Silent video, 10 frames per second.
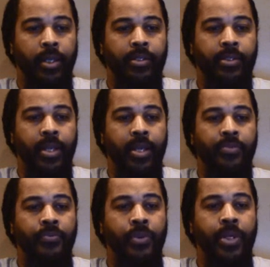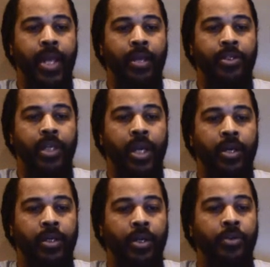It says, for now
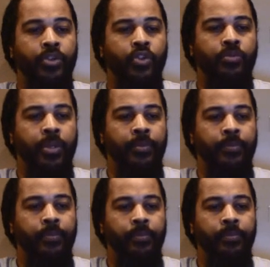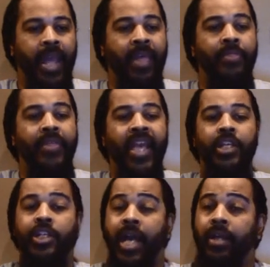shall, and
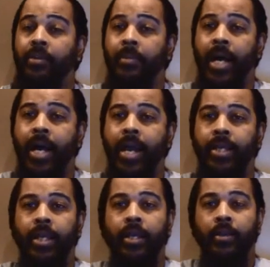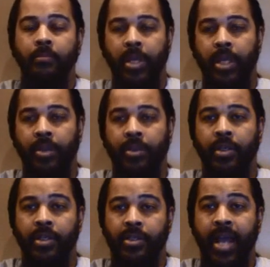they shall abide, meaning the
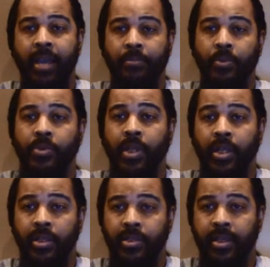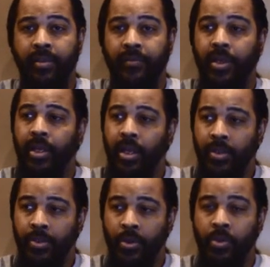disciples and the 70
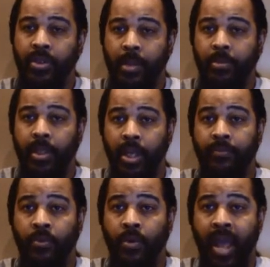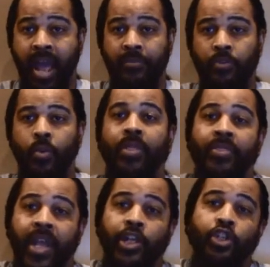and those that believed on
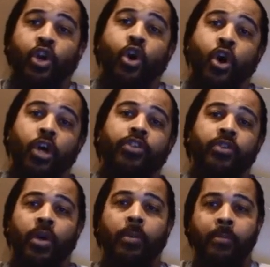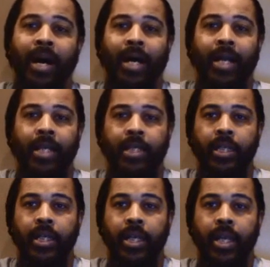afterward, they shall also abide
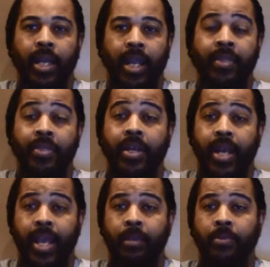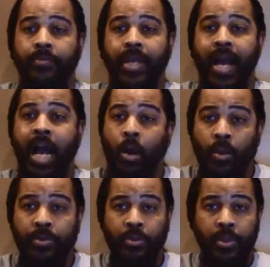in the name of
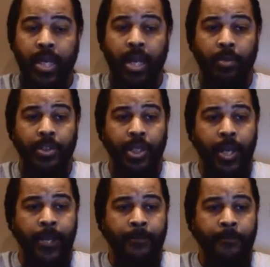Yahweh through Yahawashi.